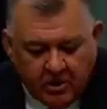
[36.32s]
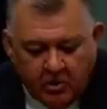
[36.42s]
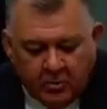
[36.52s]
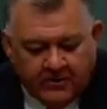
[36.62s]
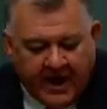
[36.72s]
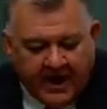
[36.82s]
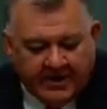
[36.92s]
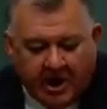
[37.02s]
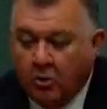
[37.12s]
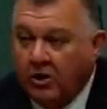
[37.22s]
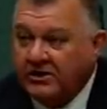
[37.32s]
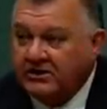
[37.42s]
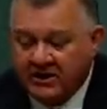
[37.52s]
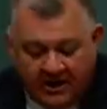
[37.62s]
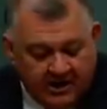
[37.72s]
where they are
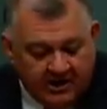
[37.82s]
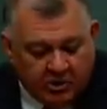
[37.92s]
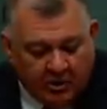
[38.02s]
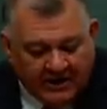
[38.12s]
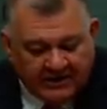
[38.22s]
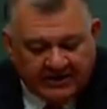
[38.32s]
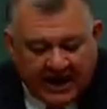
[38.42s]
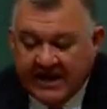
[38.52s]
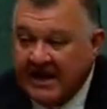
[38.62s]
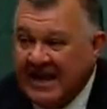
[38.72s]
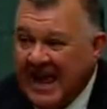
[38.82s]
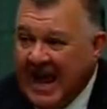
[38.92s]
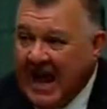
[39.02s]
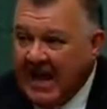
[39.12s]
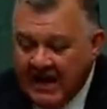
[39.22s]
coerced into undertaking
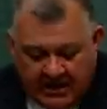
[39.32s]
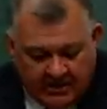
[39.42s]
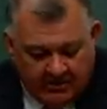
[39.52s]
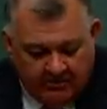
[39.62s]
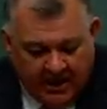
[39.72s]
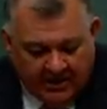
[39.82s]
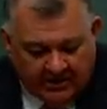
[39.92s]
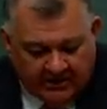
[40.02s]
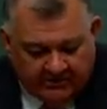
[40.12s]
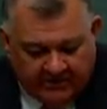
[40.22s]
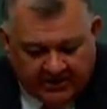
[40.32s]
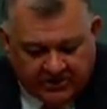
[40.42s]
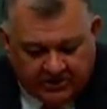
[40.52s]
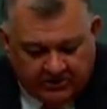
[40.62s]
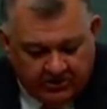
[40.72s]
any medical
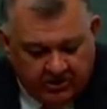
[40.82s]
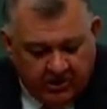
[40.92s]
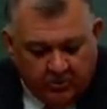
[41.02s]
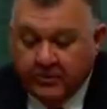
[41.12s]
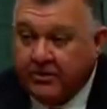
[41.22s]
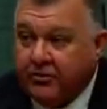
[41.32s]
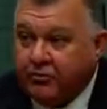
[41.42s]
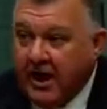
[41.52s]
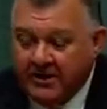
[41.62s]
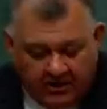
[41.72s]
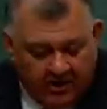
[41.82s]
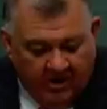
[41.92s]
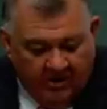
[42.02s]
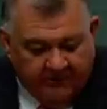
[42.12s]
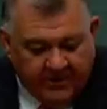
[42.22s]
intervention with the threat
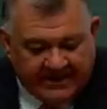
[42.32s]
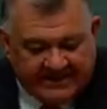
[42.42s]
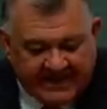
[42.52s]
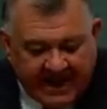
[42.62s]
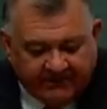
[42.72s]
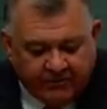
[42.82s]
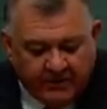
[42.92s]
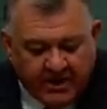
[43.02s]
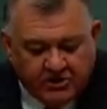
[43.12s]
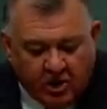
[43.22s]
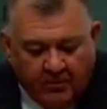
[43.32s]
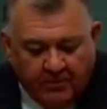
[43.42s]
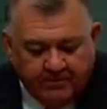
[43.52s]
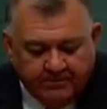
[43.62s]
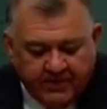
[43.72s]
of being sacked from their
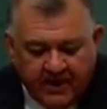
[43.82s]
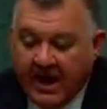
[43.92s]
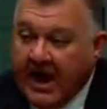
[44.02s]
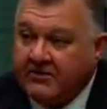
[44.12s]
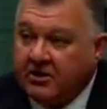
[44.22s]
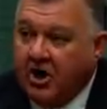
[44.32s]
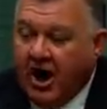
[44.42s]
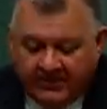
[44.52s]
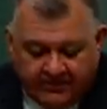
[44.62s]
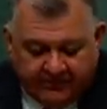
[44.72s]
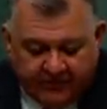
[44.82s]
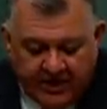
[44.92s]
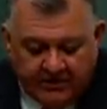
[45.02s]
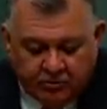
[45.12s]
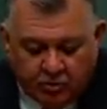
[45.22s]
job and denied the
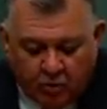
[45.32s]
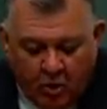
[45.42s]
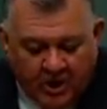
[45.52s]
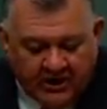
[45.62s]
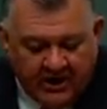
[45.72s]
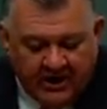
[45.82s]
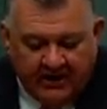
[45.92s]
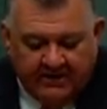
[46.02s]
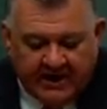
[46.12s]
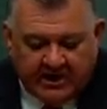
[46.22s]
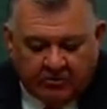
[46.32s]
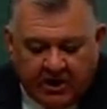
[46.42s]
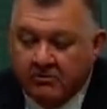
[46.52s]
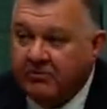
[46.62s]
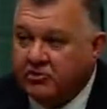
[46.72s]
freedom to work in their
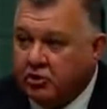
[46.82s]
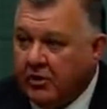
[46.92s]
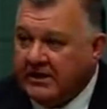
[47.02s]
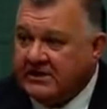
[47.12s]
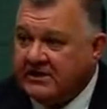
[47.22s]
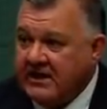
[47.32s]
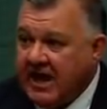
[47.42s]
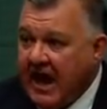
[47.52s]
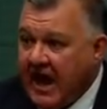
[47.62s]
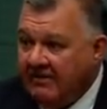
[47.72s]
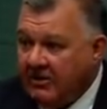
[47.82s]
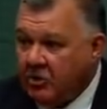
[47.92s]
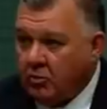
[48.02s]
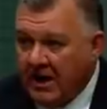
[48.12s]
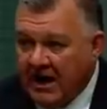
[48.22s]
career of choice and the
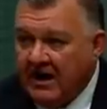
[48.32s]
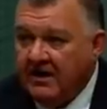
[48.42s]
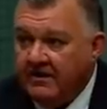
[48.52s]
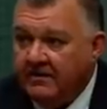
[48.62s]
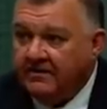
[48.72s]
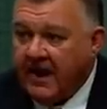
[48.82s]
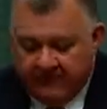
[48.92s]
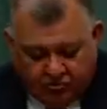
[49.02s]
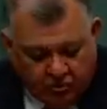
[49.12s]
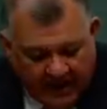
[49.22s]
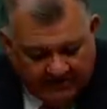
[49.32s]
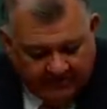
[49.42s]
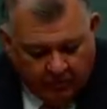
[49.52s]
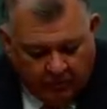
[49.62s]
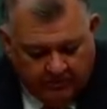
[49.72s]
career that they have trained for.